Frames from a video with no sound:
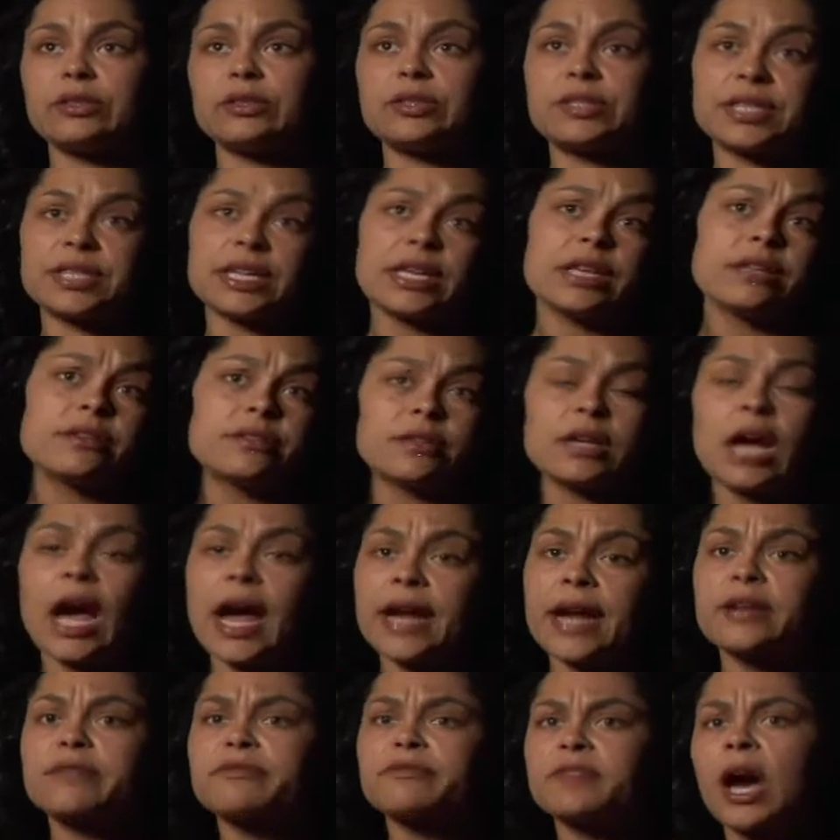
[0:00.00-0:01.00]
did
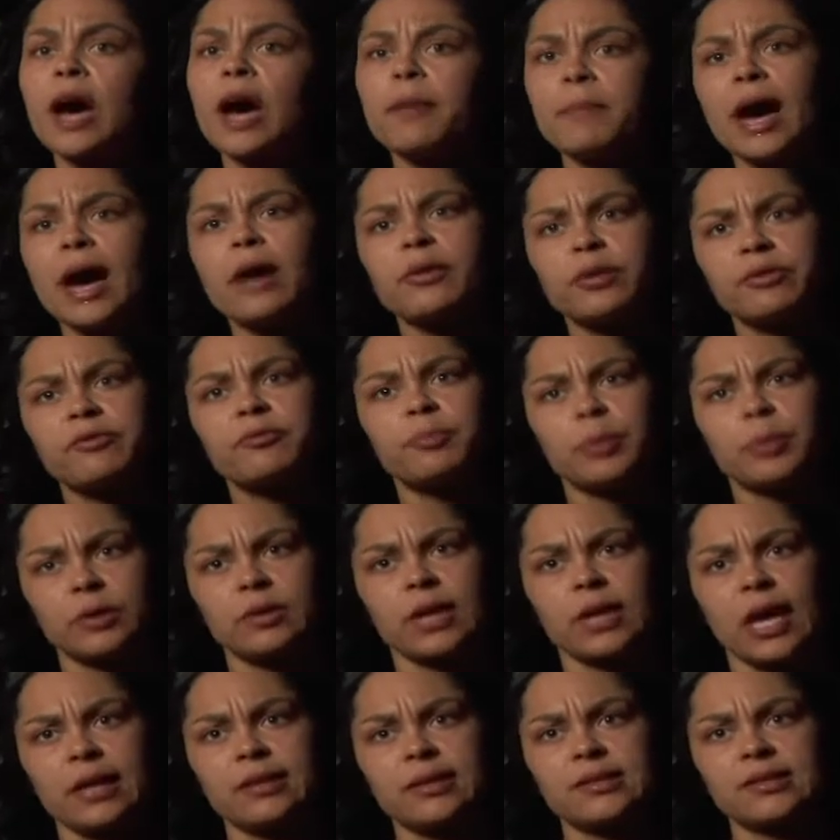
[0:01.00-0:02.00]
kind of come out of
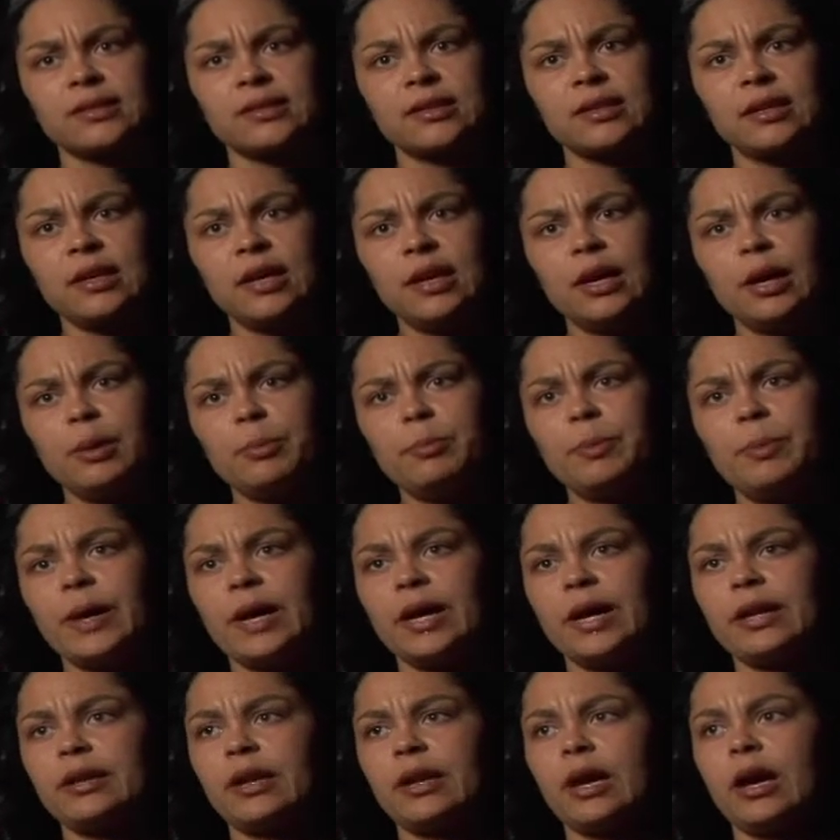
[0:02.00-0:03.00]
burlesque,
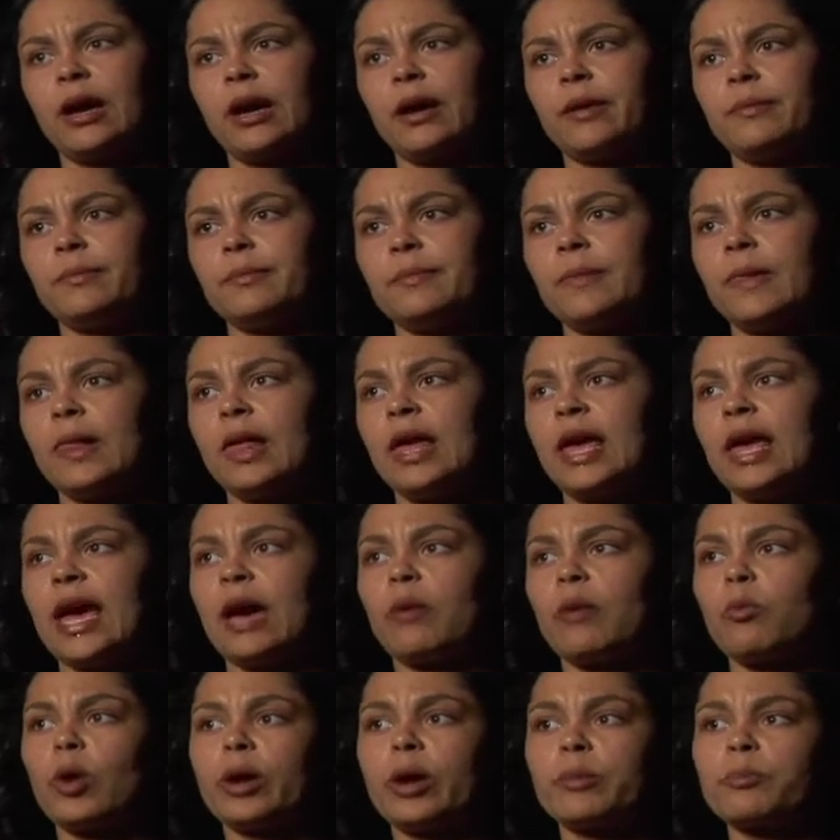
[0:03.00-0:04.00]
but
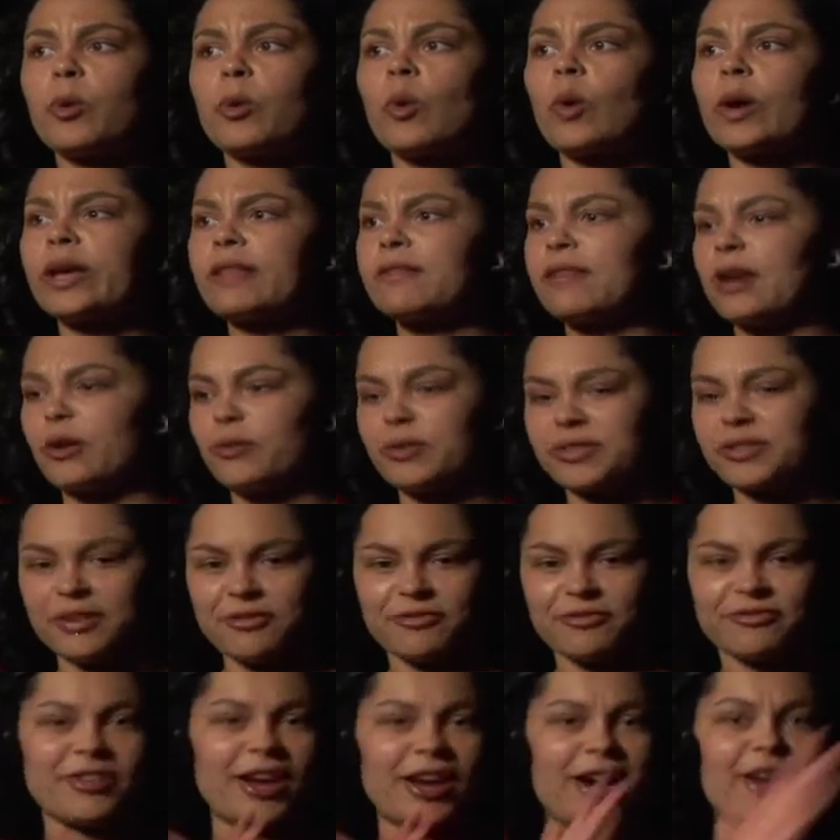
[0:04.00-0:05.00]
at one point there was a
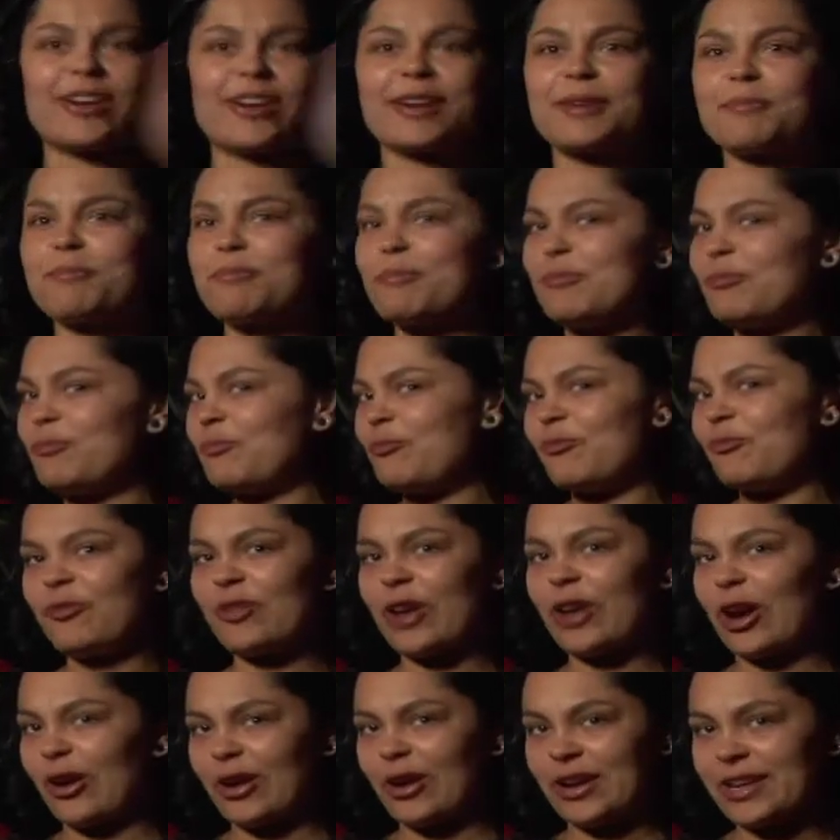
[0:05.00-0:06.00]
very,
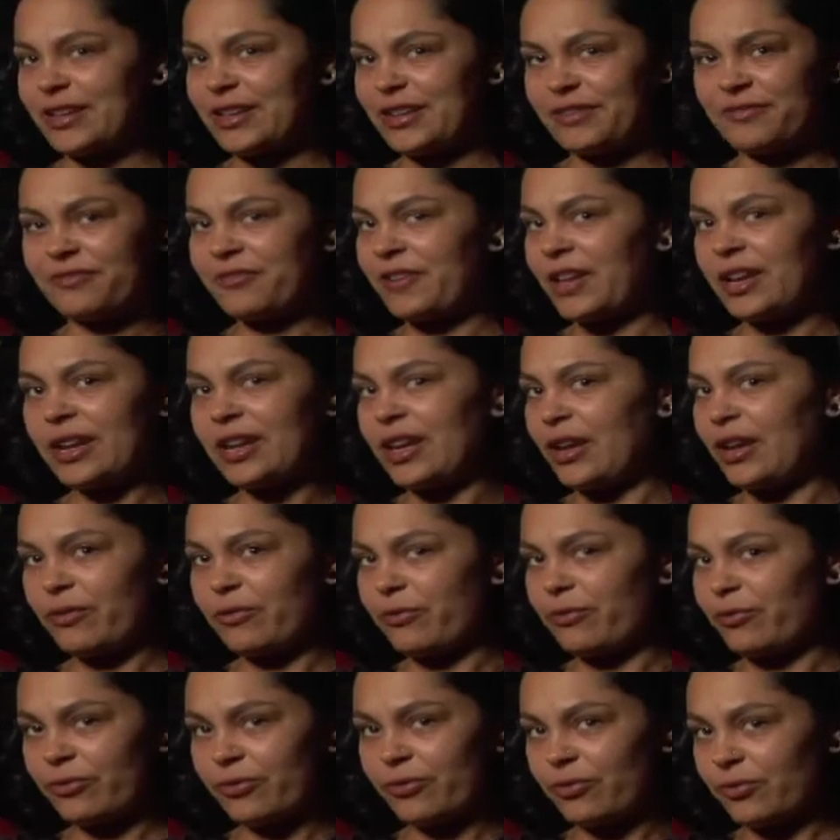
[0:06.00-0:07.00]
very
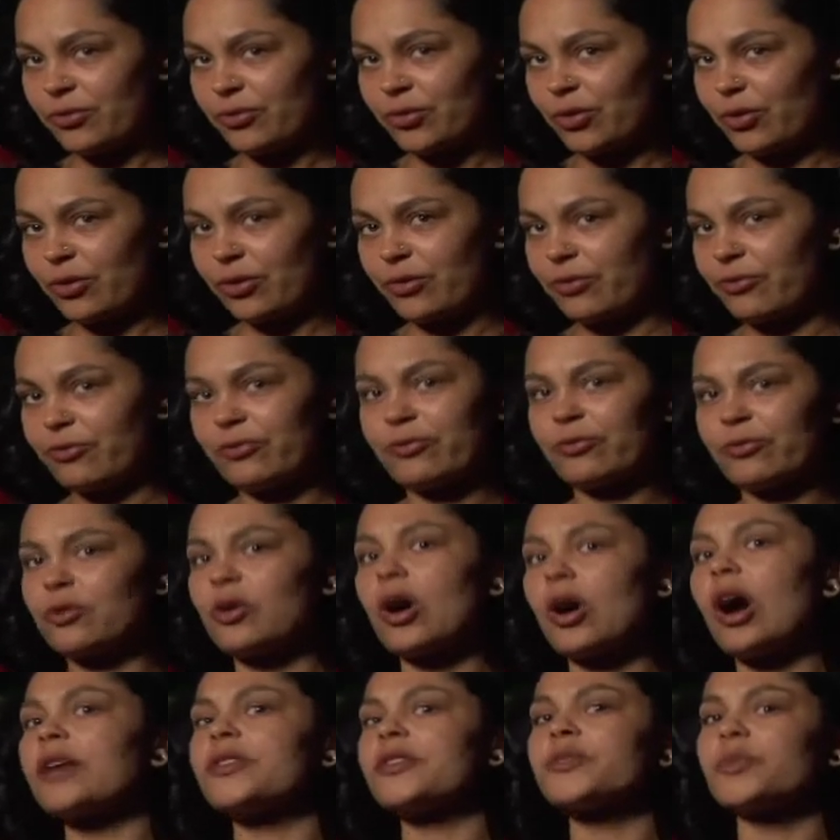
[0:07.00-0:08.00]
definitive sort of
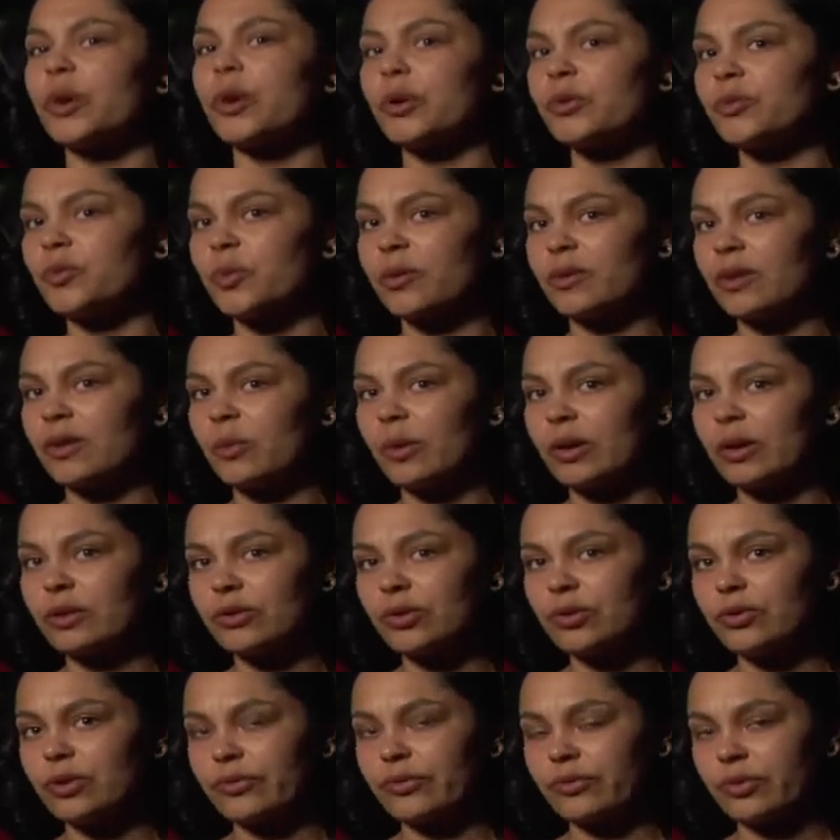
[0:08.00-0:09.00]
crossroads where they went
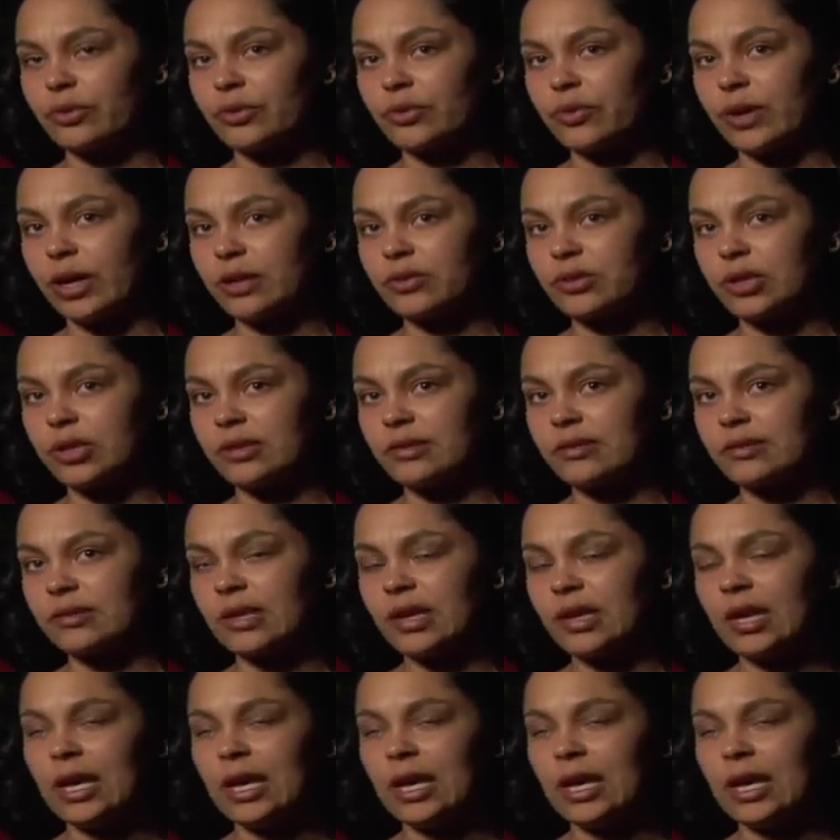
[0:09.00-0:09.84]
2 different directions.